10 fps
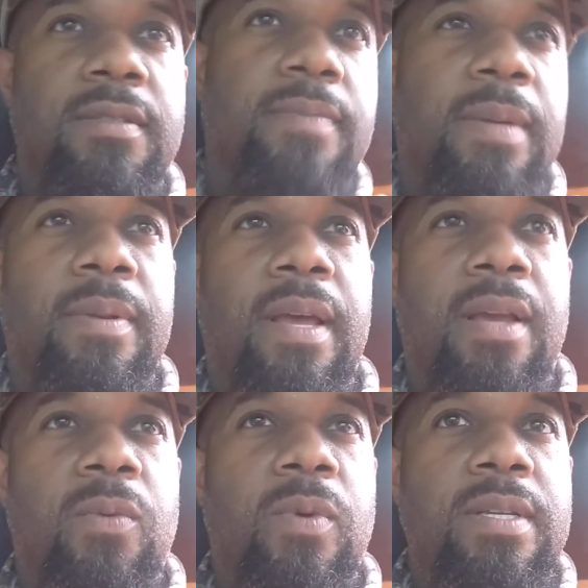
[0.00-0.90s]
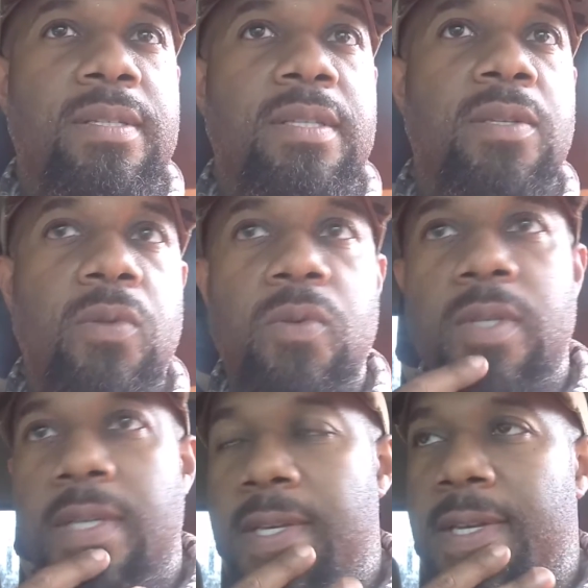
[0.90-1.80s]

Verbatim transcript: maybe like a onesie, twosie